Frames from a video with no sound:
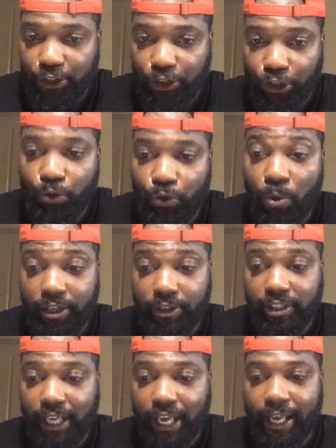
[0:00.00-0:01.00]
you
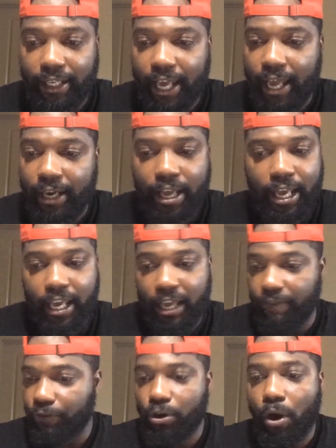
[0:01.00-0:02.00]
understand that if
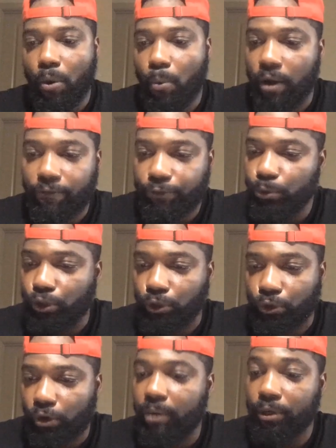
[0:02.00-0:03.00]
you don't want future
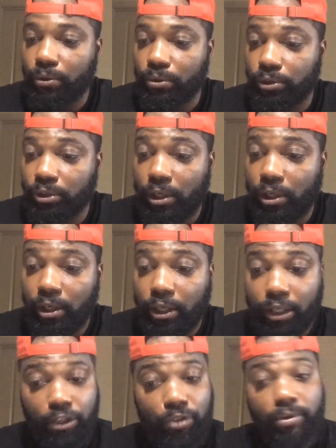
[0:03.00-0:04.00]
criminals,
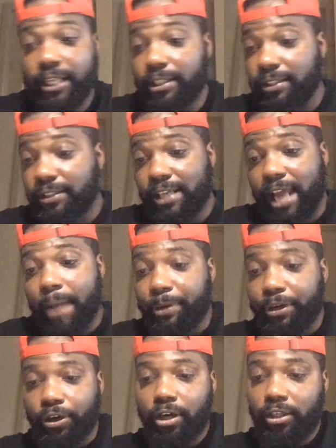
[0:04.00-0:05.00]
you need to stop it
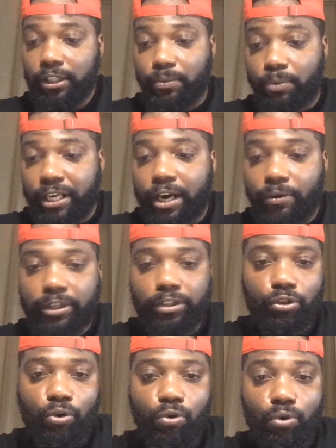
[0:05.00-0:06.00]
early when they're in
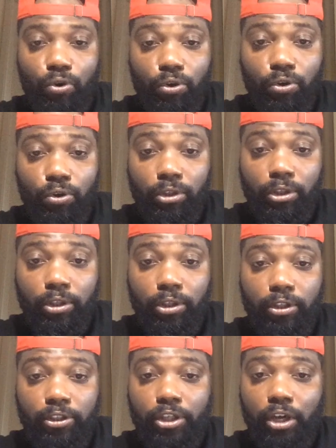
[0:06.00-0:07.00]
school.
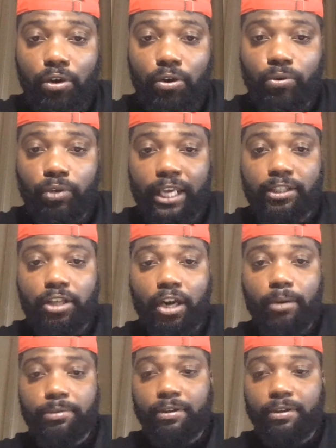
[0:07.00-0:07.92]
So in terms of